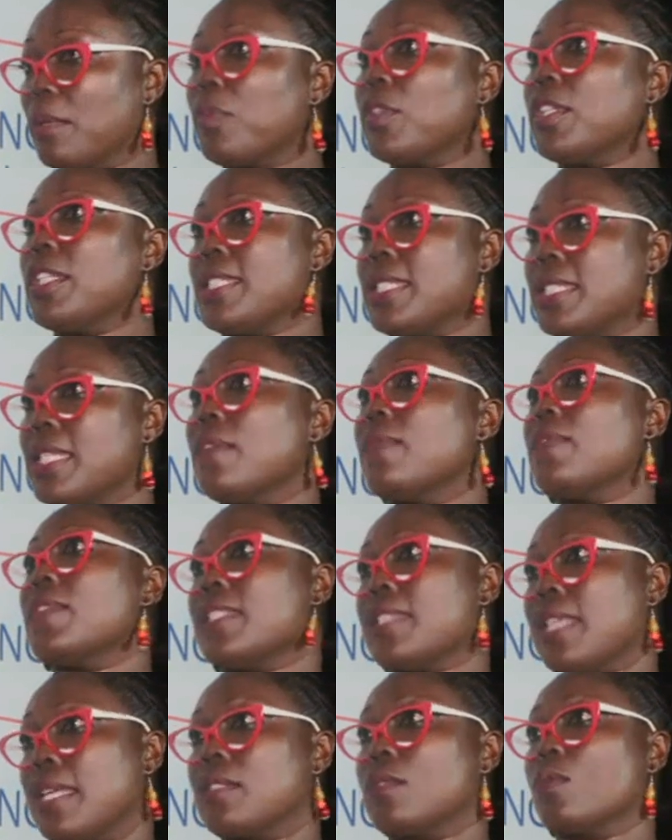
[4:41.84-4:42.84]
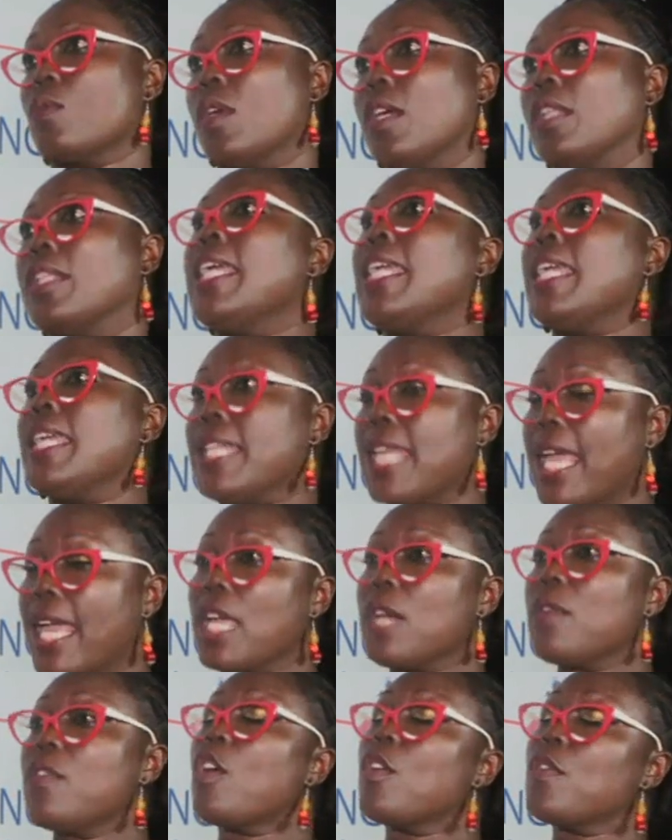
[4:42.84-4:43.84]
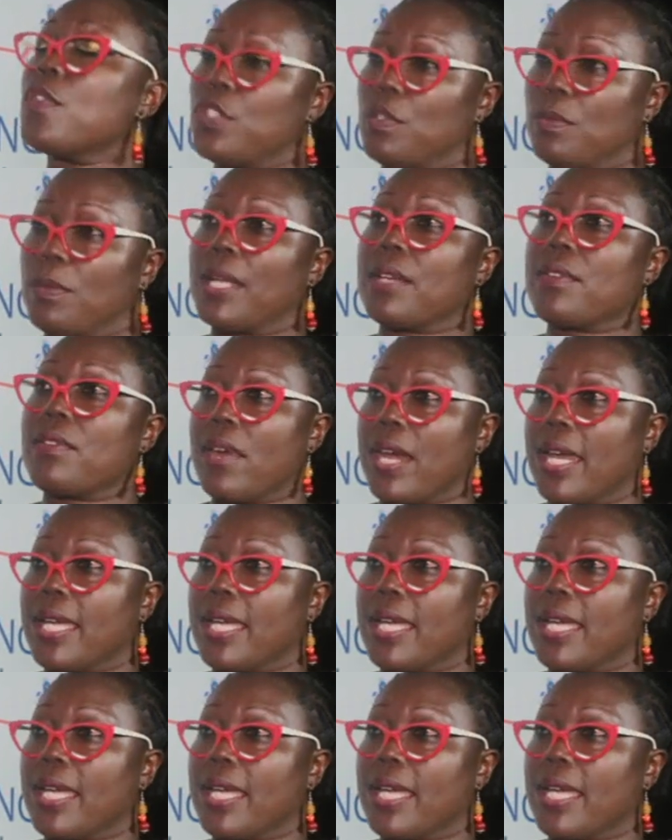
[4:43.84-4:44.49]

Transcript: the police service as well in the area of human